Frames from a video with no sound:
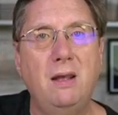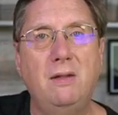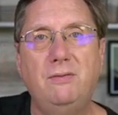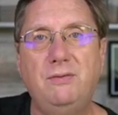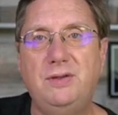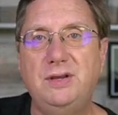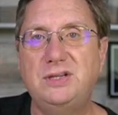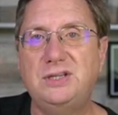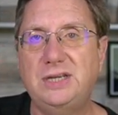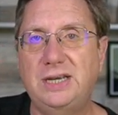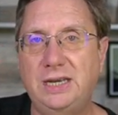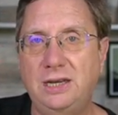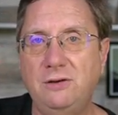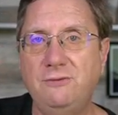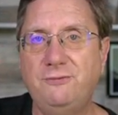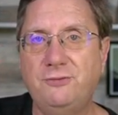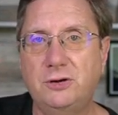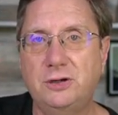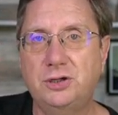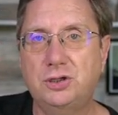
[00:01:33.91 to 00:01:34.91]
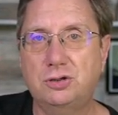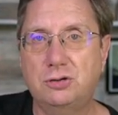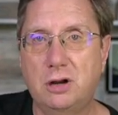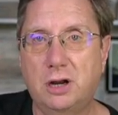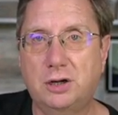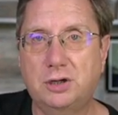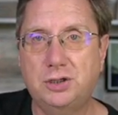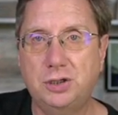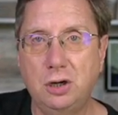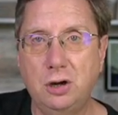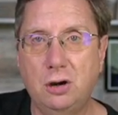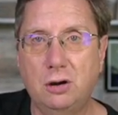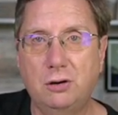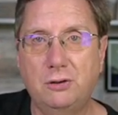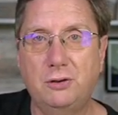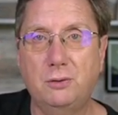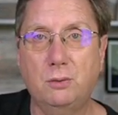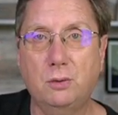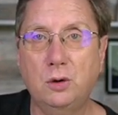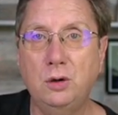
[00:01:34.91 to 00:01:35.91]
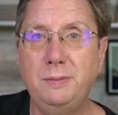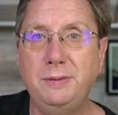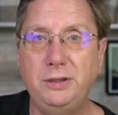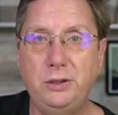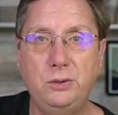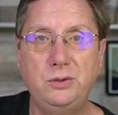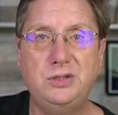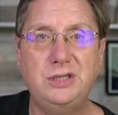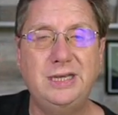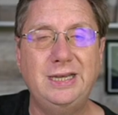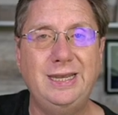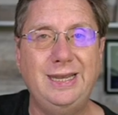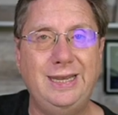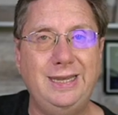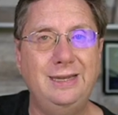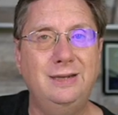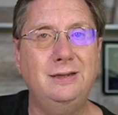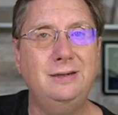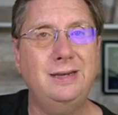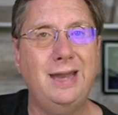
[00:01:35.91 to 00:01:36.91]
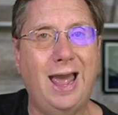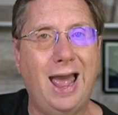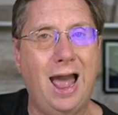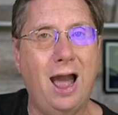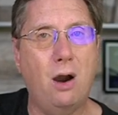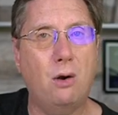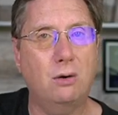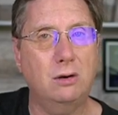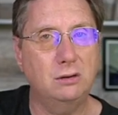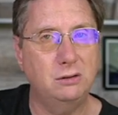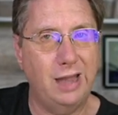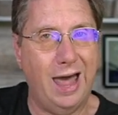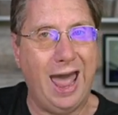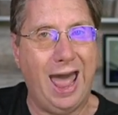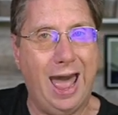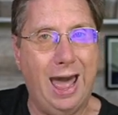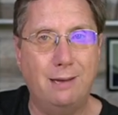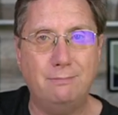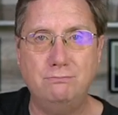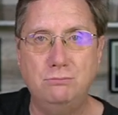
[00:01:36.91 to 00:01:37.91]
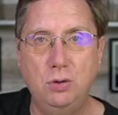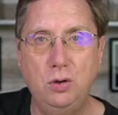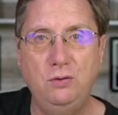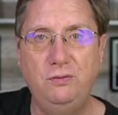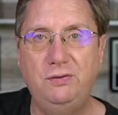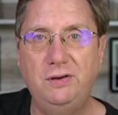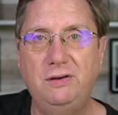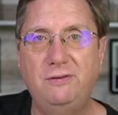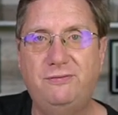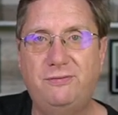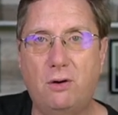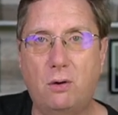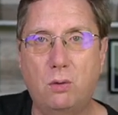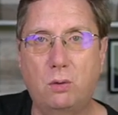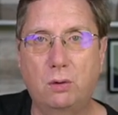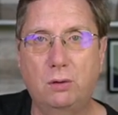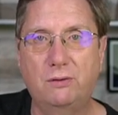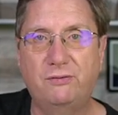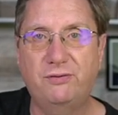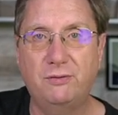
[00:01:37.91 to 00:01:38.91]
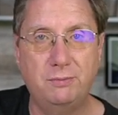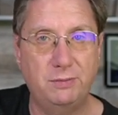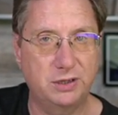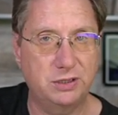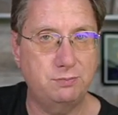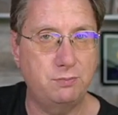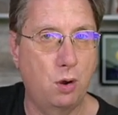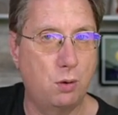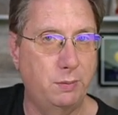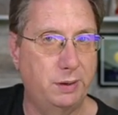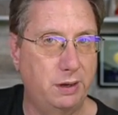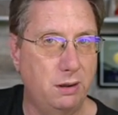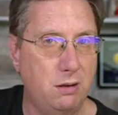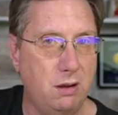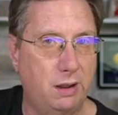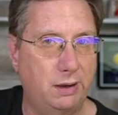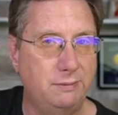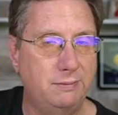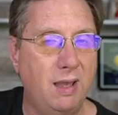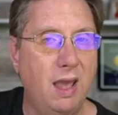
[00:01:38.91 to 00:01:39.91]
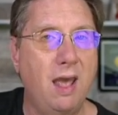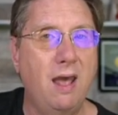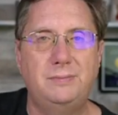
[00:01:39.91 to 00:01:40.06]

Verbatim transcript: this infrastructure that we're going to be using in our lab moving forward from this moment on.